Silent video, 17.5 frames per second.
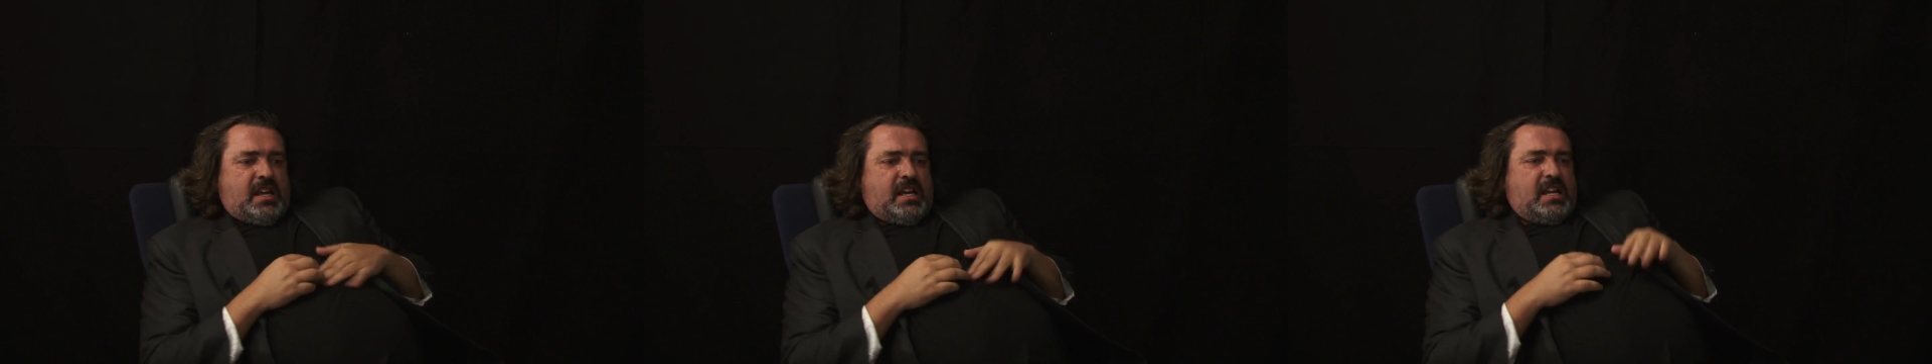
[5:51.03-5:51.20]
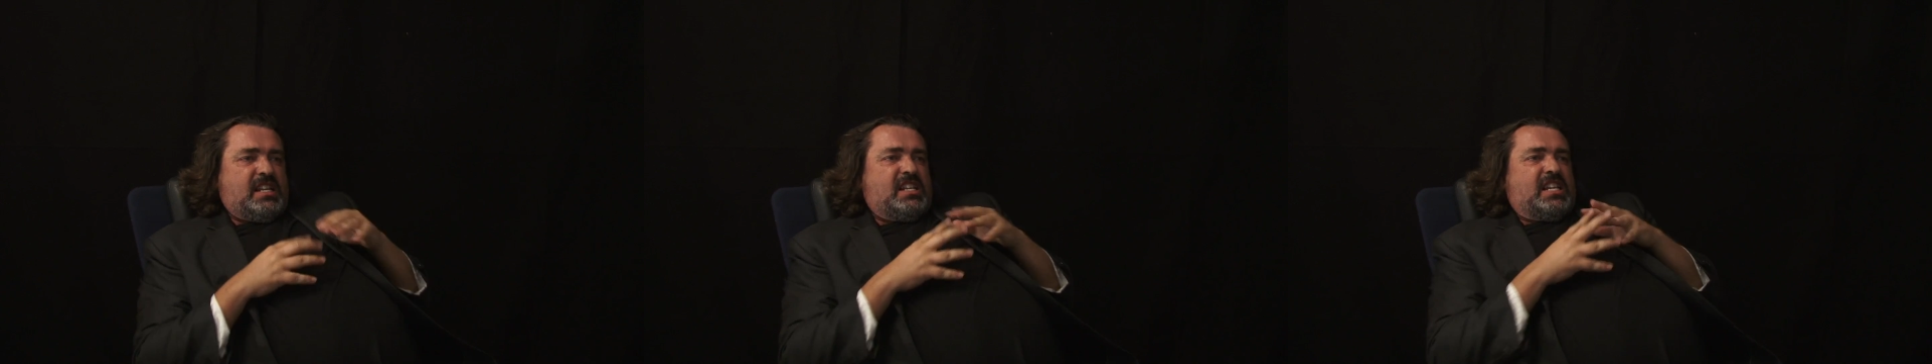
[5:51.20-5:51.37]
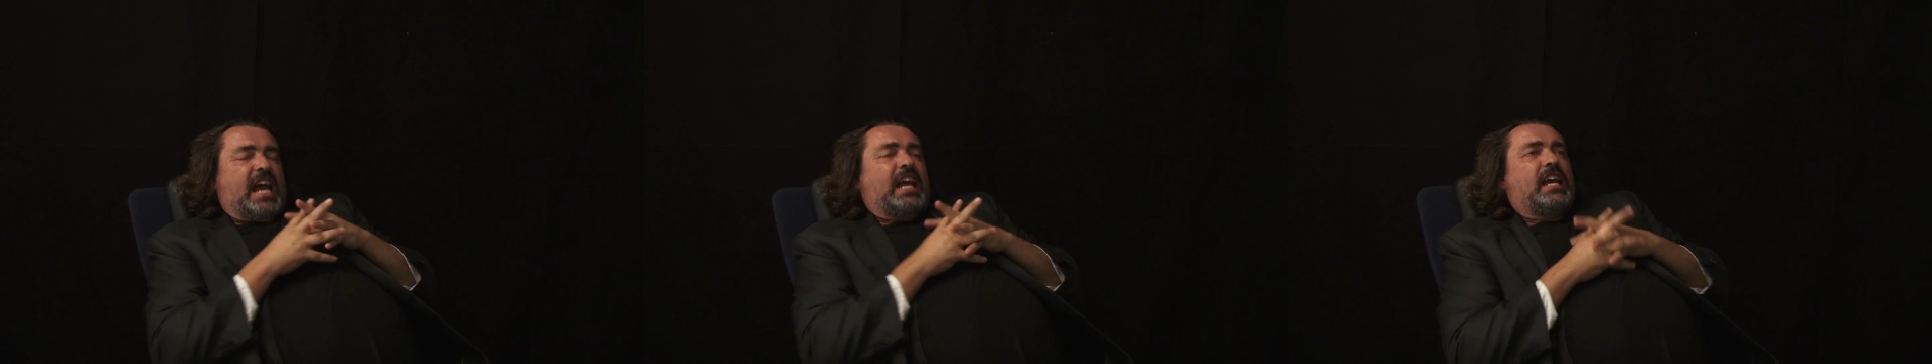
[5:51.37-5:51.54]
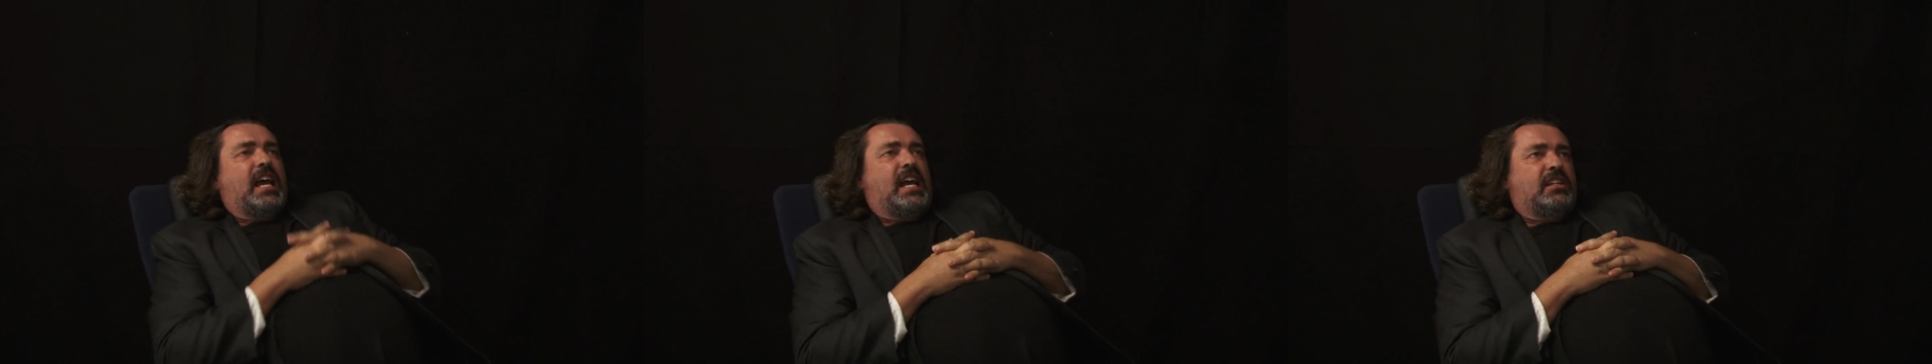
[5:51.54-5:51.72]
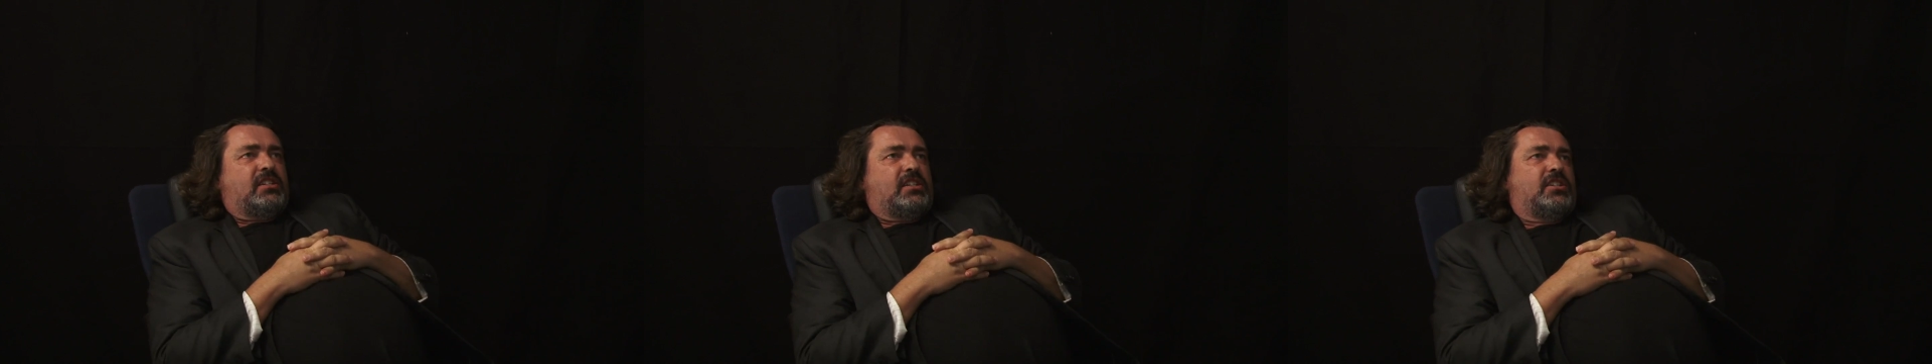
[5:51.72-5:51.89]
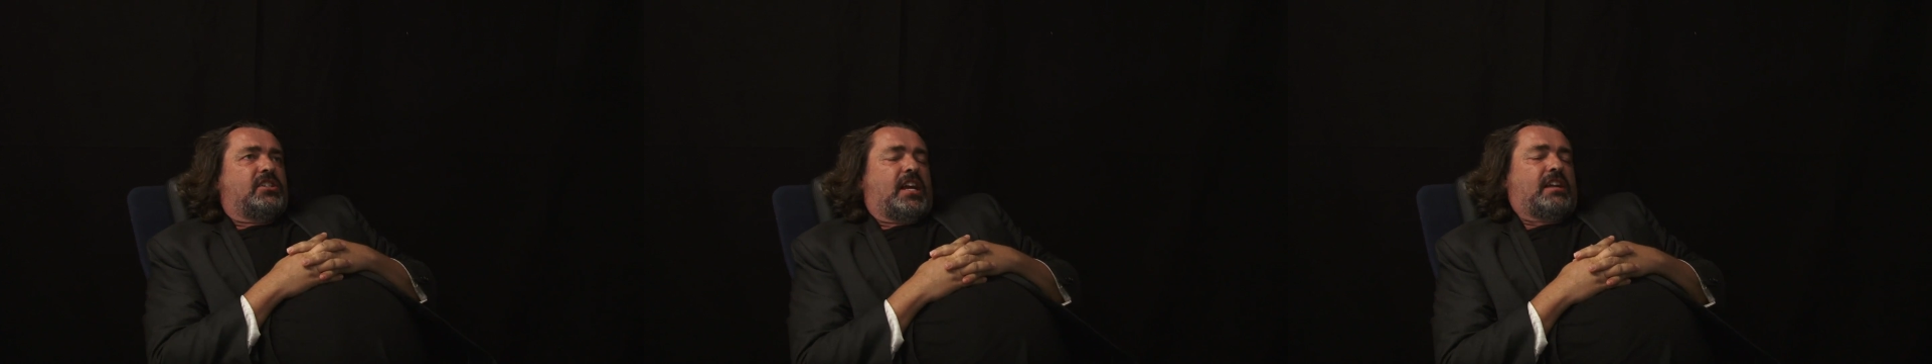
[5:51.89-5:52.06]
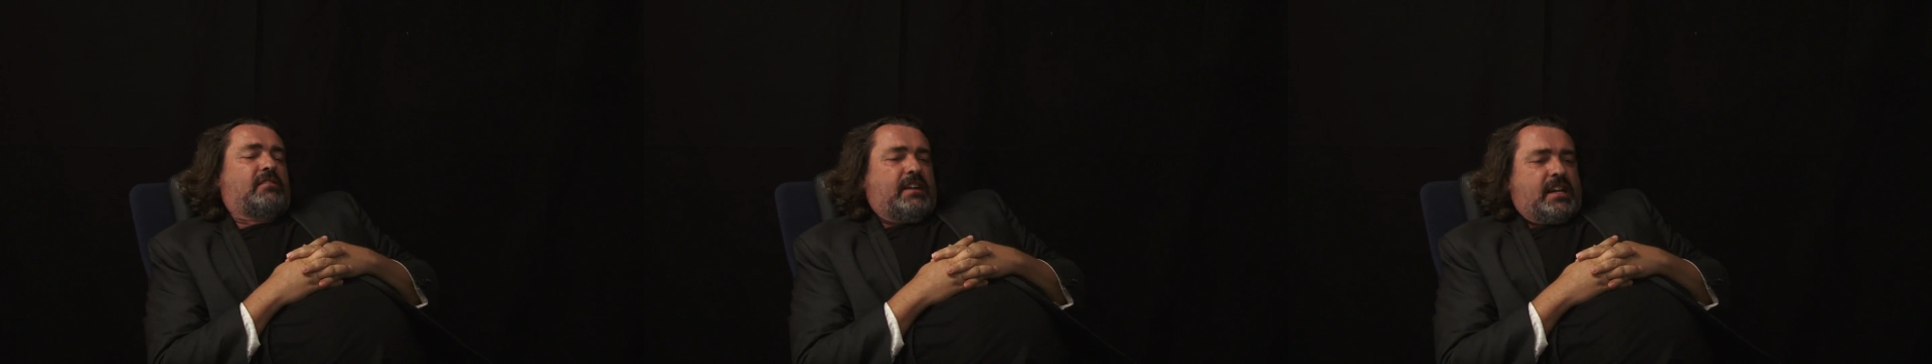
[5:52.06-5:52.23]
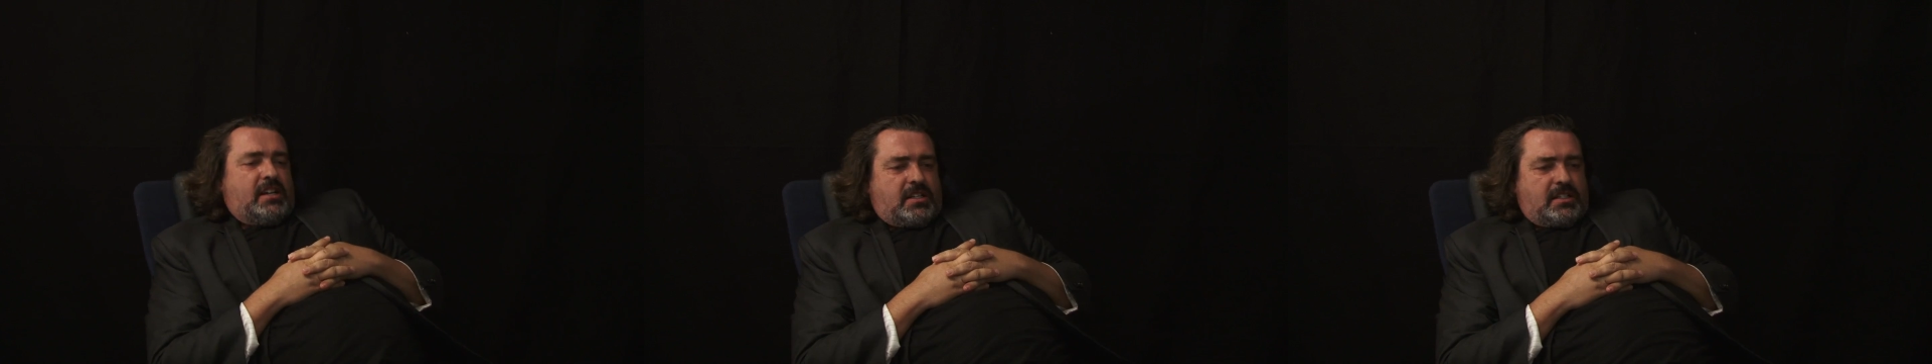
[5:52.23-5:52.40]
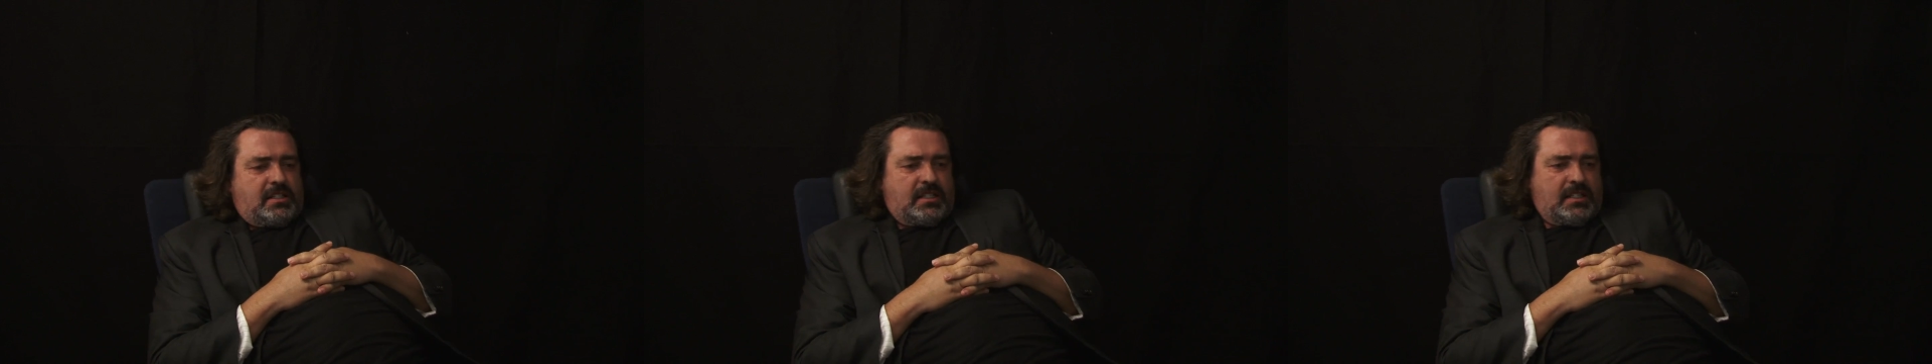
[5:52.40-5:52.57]
in decades and
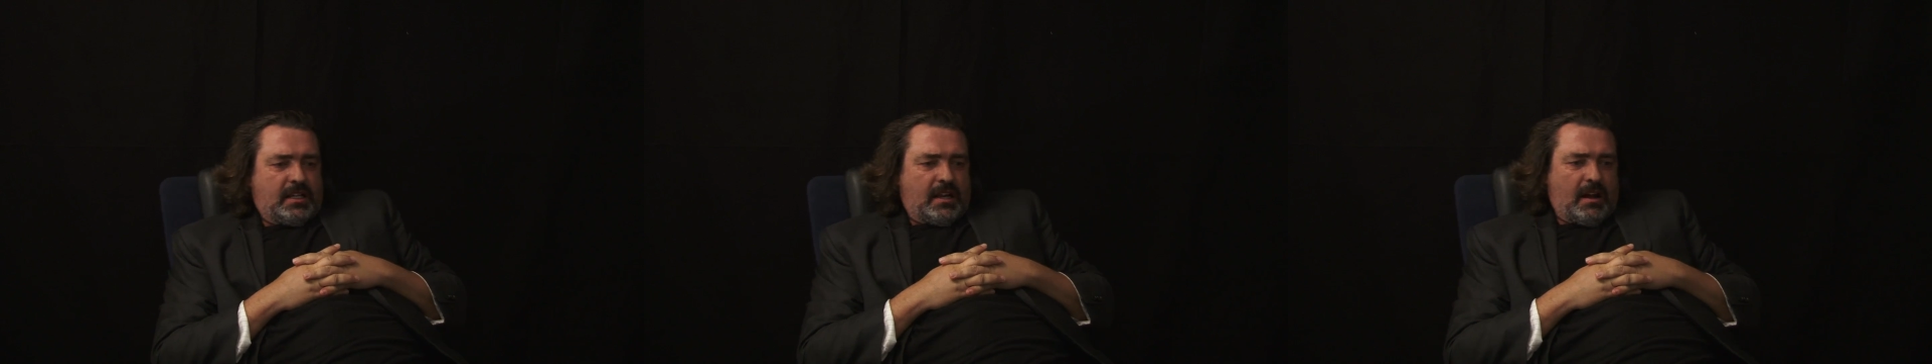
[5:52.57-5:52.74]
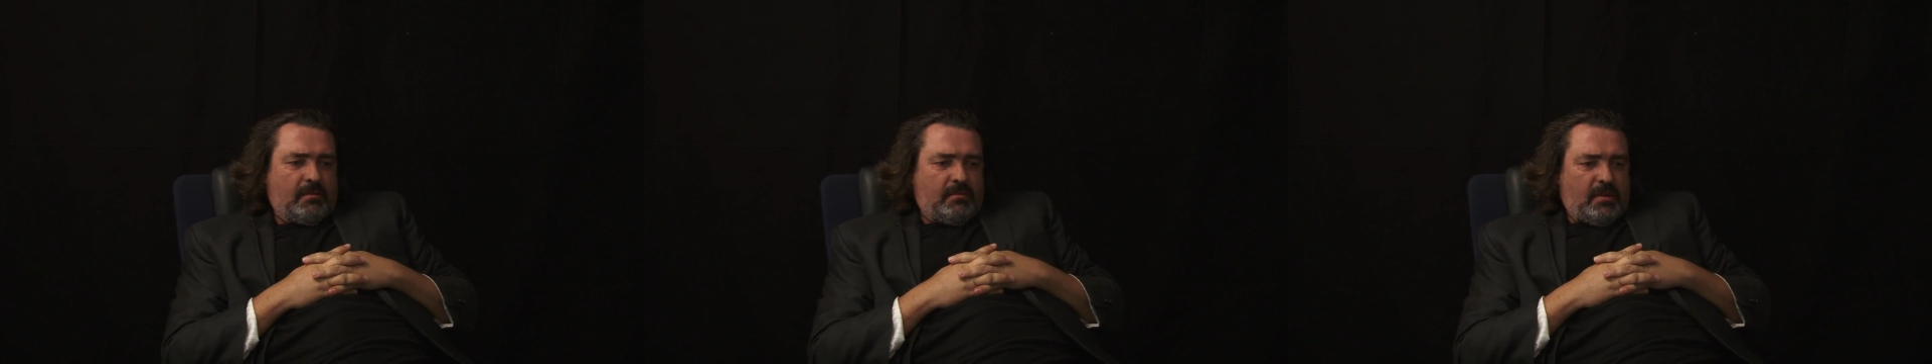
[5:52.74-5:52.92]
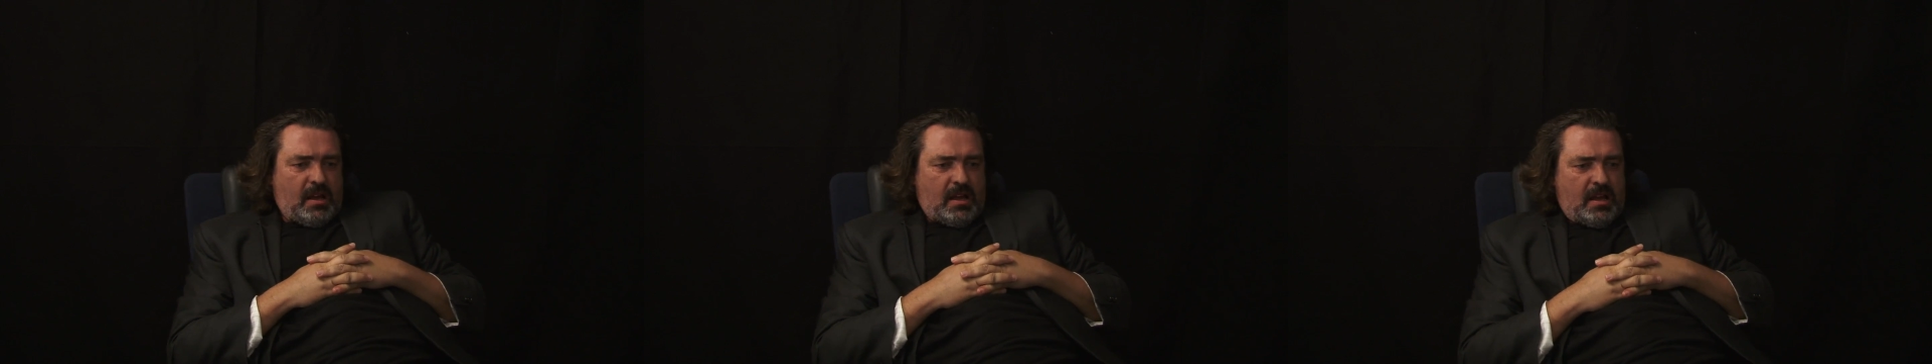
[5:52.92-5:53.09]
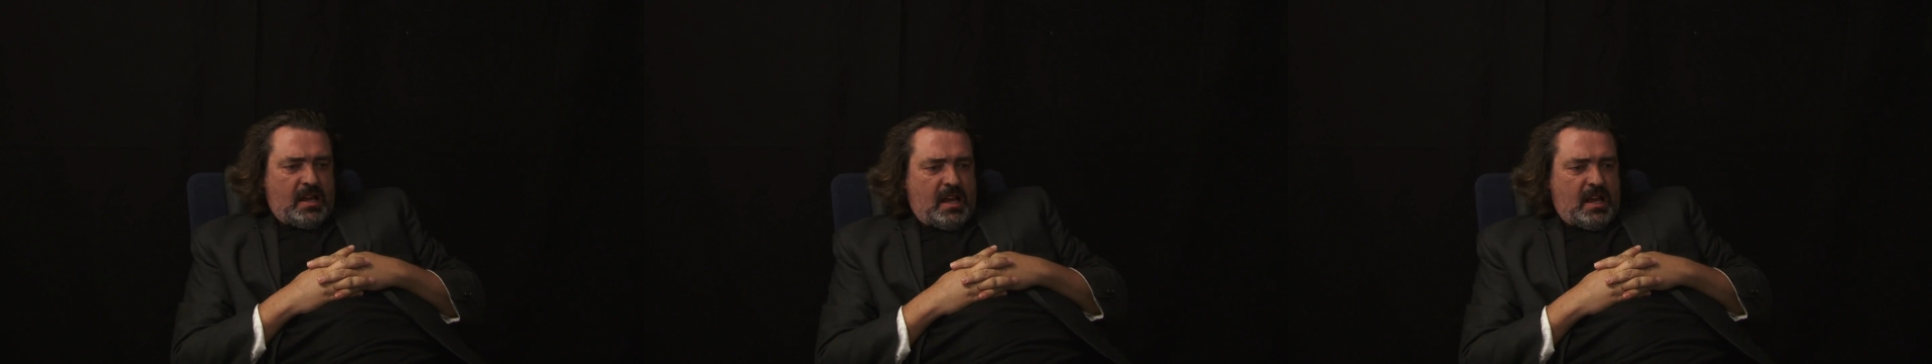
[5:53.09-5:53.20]
generations to come,